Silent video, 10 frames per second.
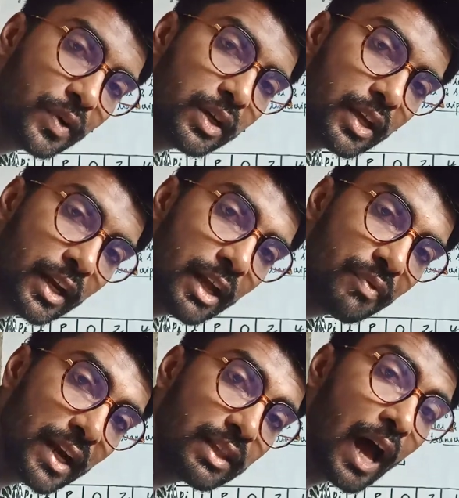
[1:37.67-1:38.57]
a DNA
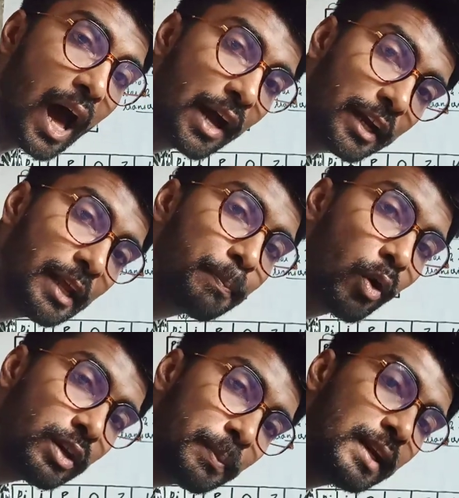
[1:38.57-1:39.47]
where the RNA
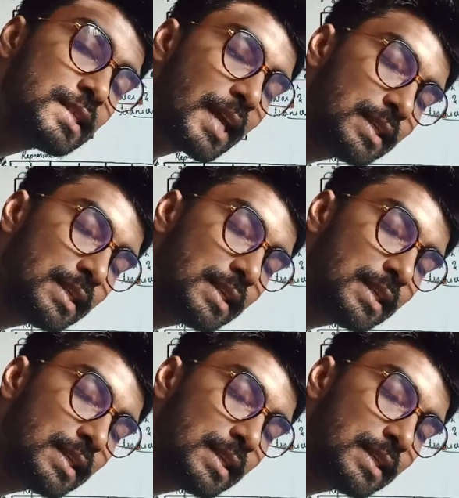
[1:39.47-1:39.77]
polymerase